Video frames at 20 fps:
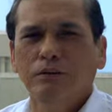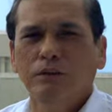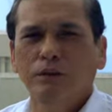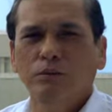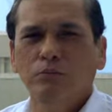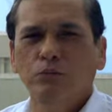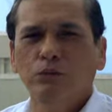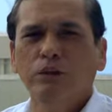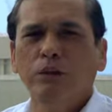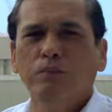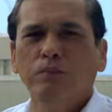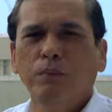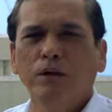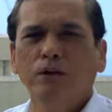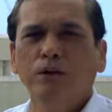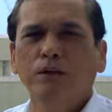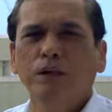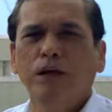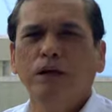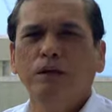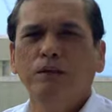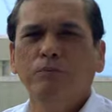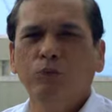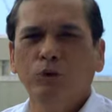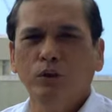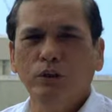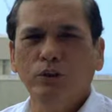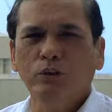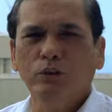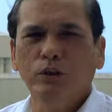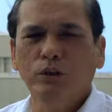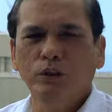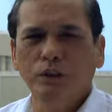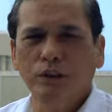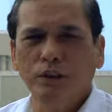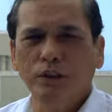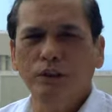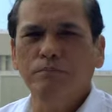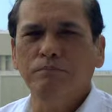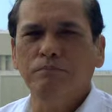The multipartite monitoring
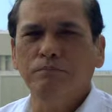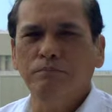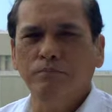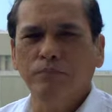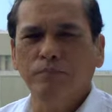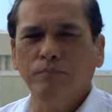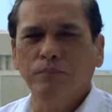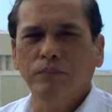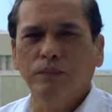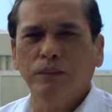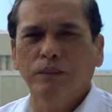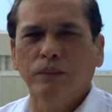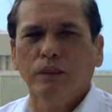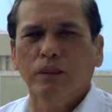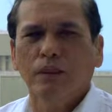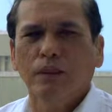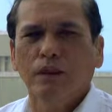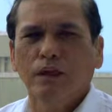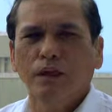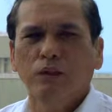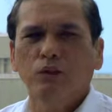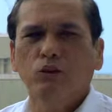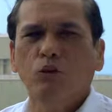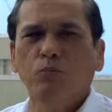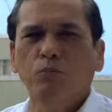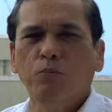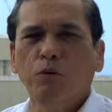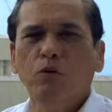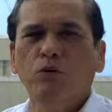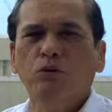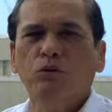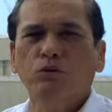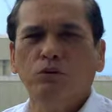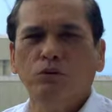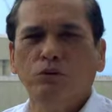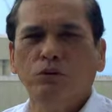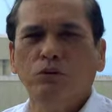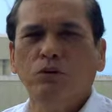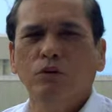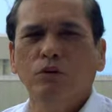team is
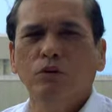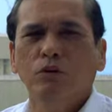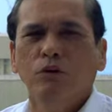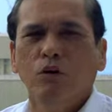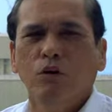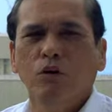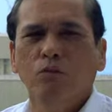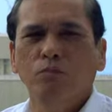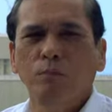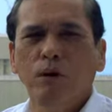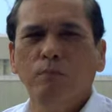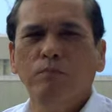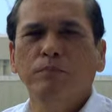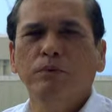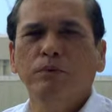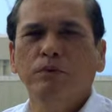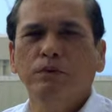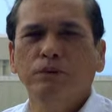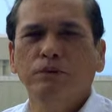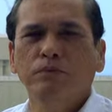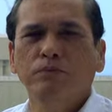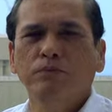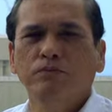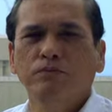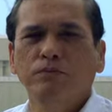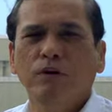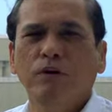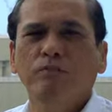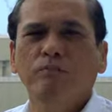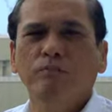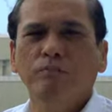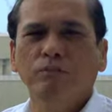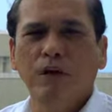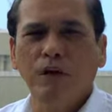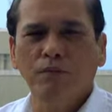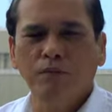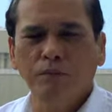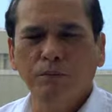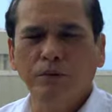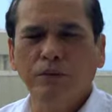composed of members from
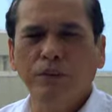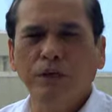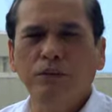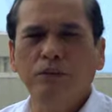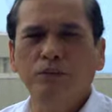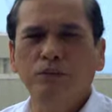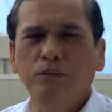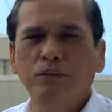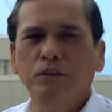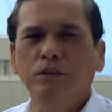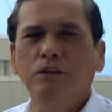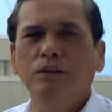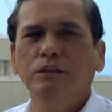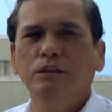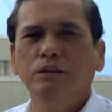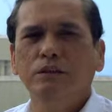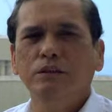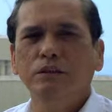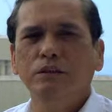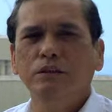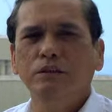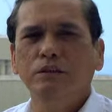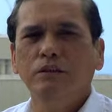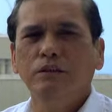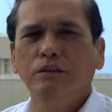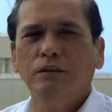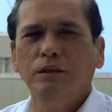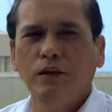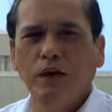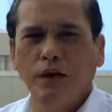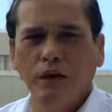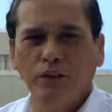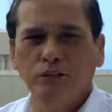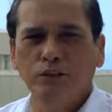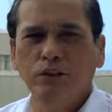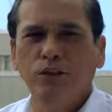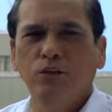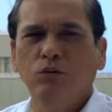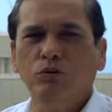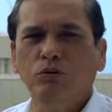government agencies,
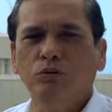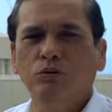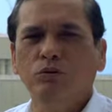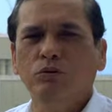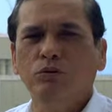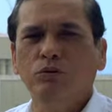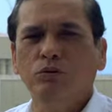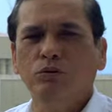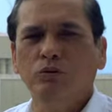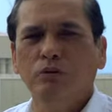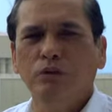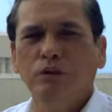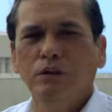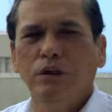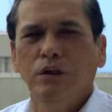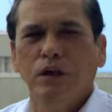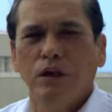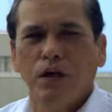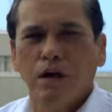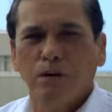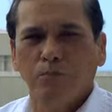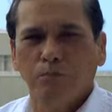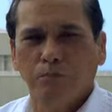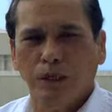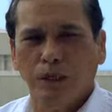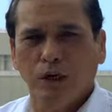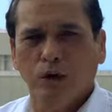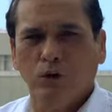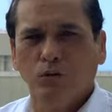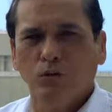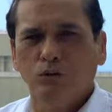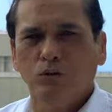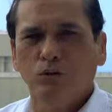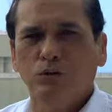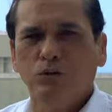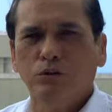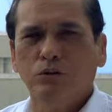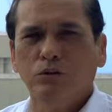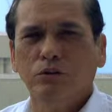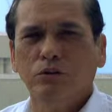NGOs,
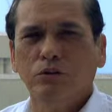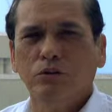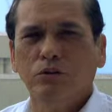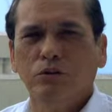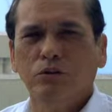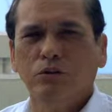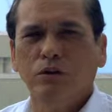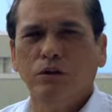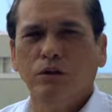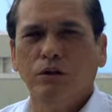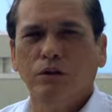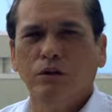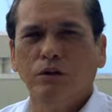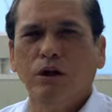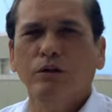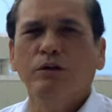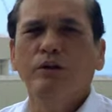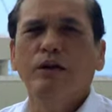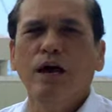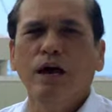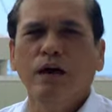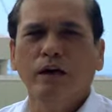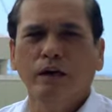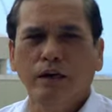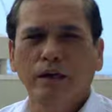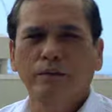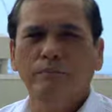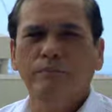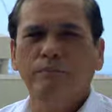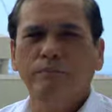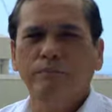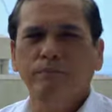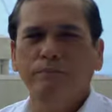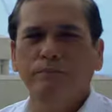POs, and the academy.